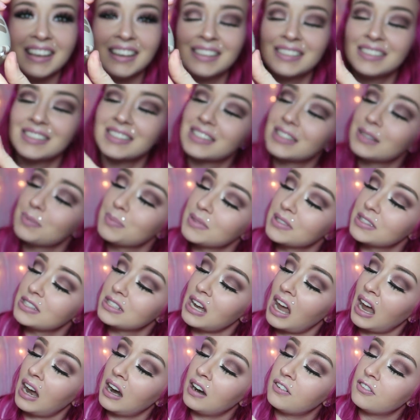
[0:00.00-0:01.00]
and some
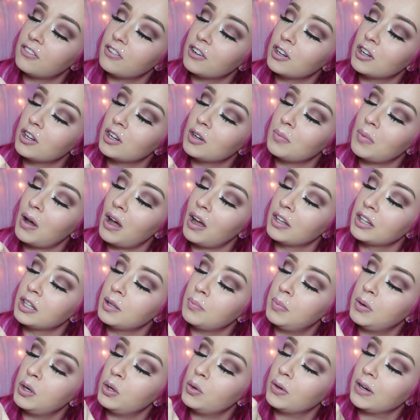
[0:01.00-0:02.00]
styrofoam on
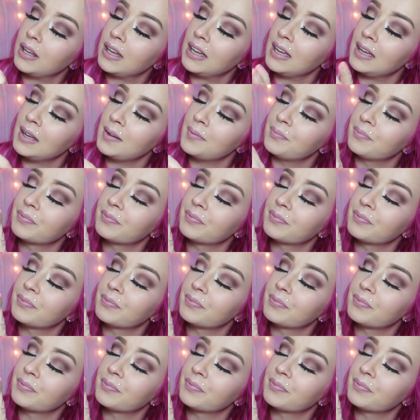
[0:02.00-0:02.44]
the booty.